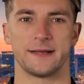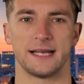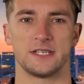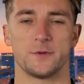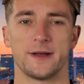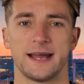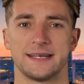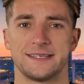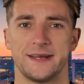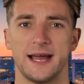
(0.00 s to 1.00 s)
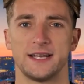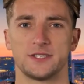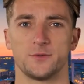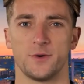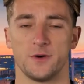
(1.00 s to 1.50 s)
issuing and
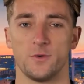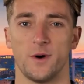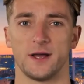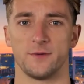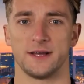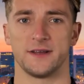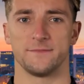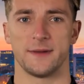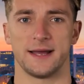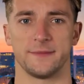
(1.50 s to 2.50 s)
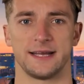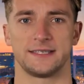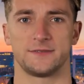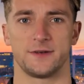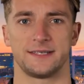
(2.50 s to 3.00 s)
slash or acquiring of payment
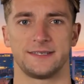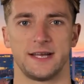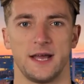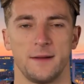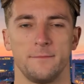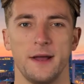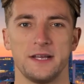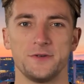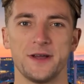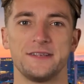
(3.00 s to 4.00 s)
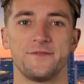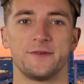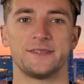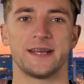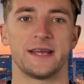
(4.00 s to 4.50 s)
instruments, money
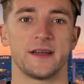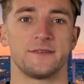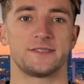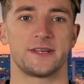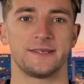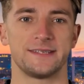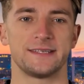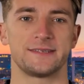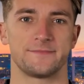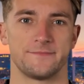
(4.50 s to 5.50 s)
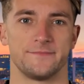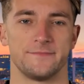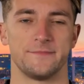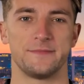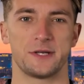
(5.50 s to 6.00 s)
transfers, and other services.
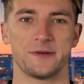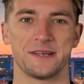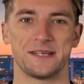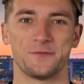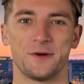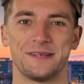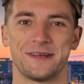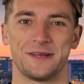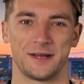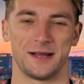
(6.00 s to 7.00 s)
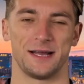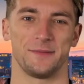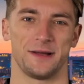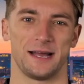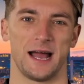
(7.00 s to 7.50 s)
Due to this reason, an
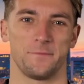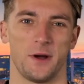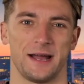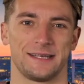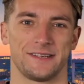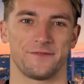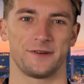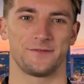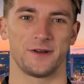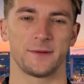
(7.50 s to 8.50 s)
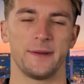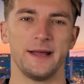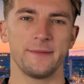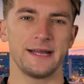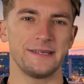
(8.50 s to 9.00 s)
EMI differs from a
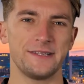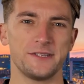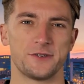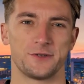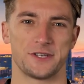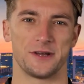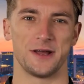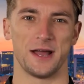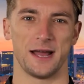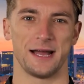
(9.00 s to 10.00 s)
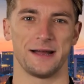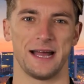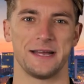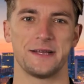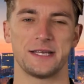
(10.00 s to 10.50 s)
payment institution in
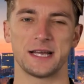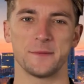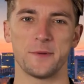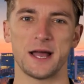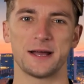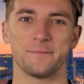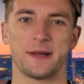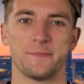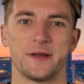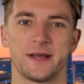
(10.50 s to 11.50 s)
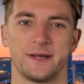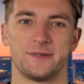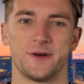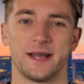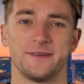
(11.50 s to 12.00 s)
that an EMI may withhold
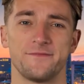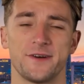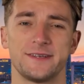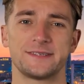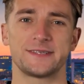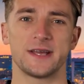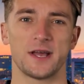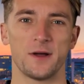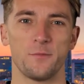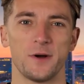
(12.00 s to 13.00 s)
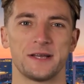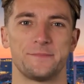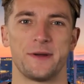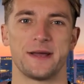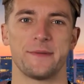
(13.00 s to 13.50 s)
client funds, whereas
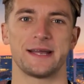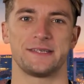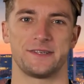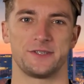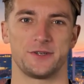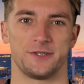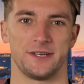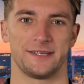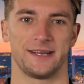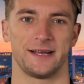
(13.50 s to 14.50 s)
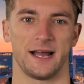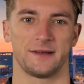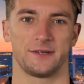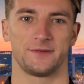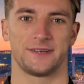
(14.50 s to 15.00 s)
payment institutions
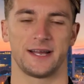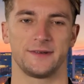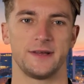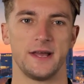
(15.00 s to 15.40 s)
cannot do so.